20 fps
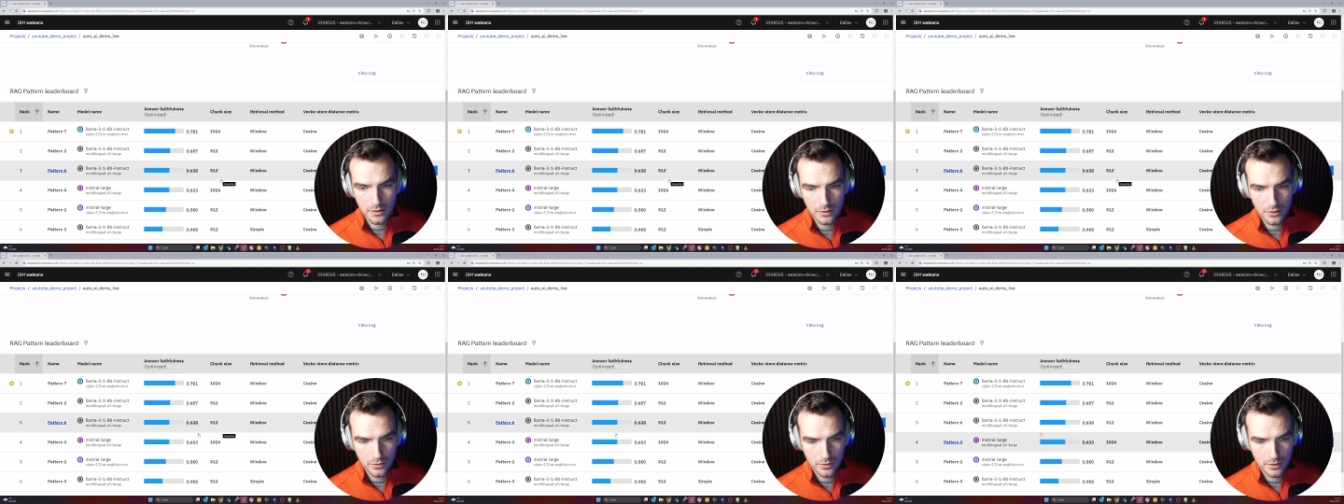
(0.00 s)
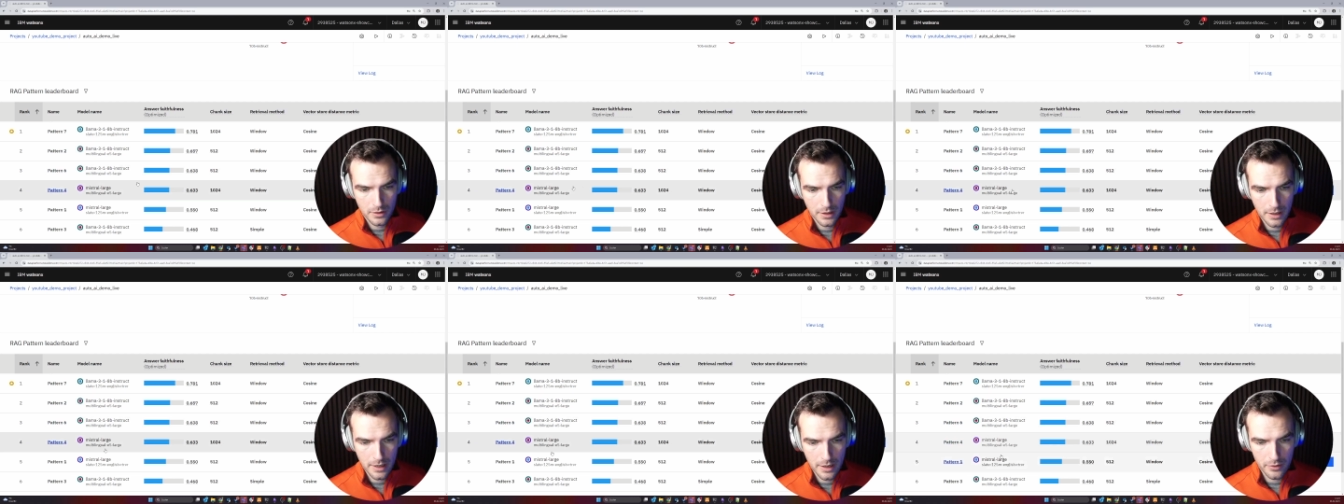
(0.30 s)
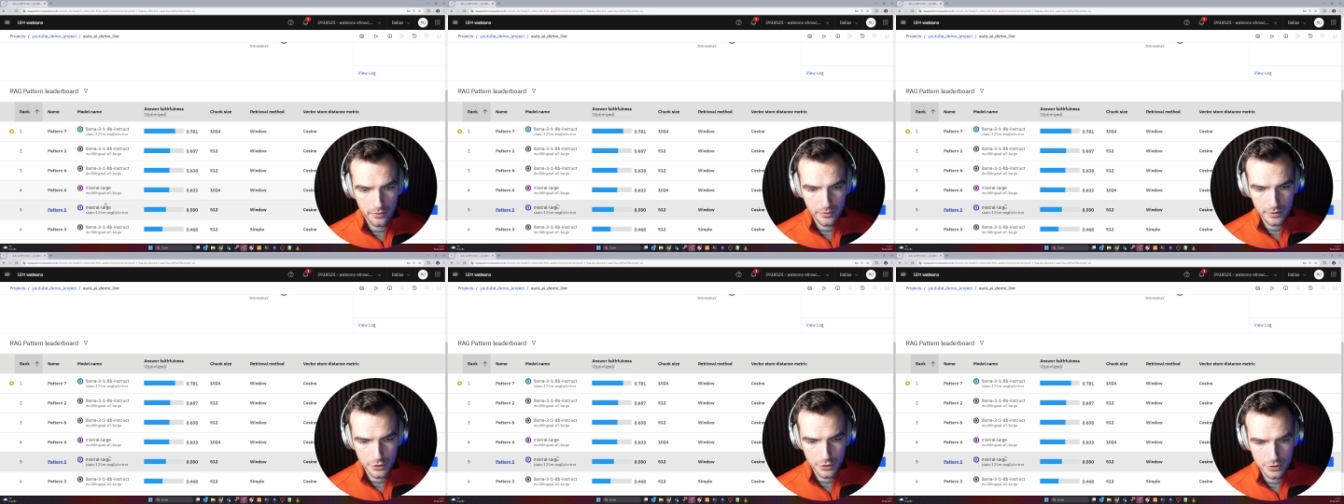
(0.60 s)
look
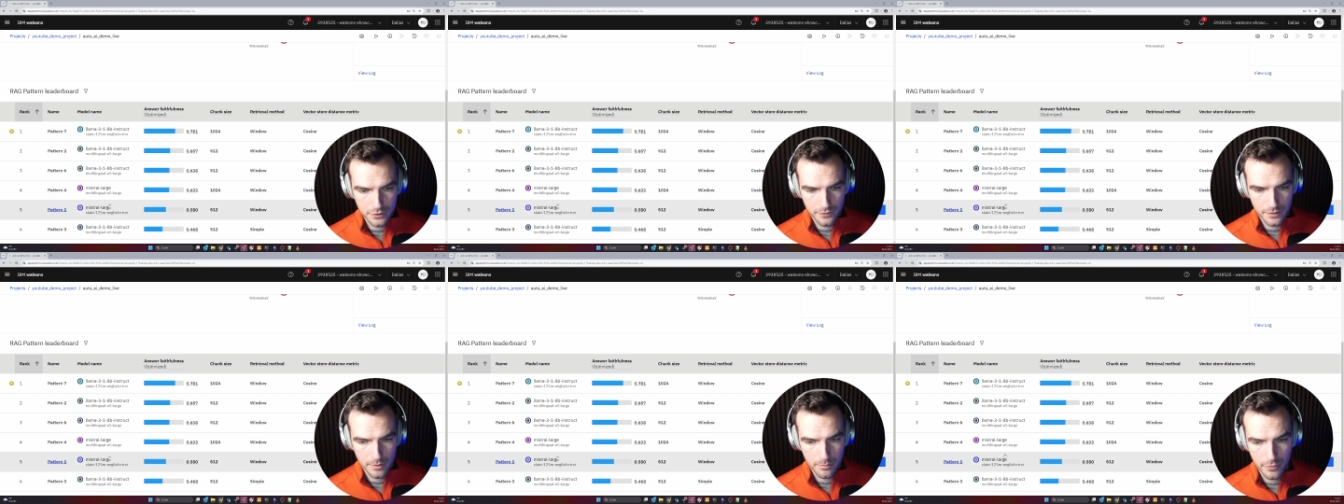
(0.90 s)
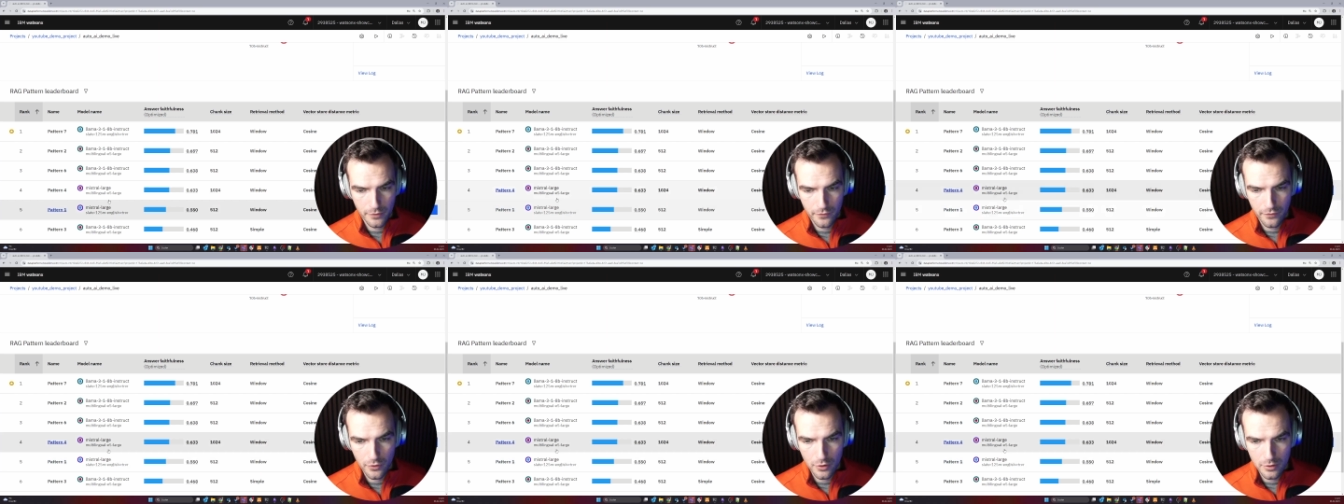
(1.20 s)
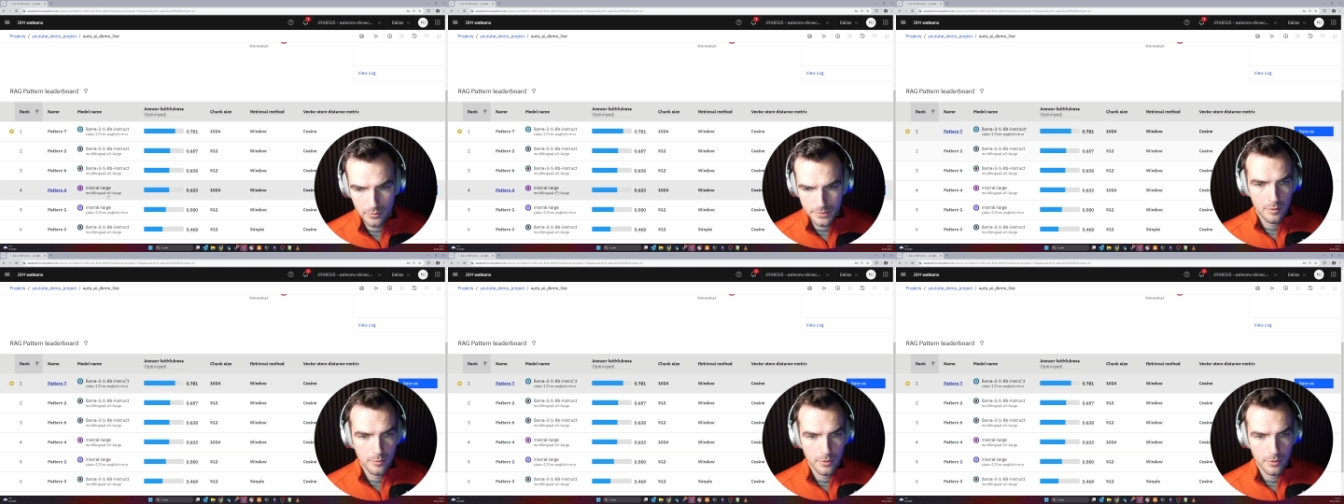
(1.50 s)
how each of them performed.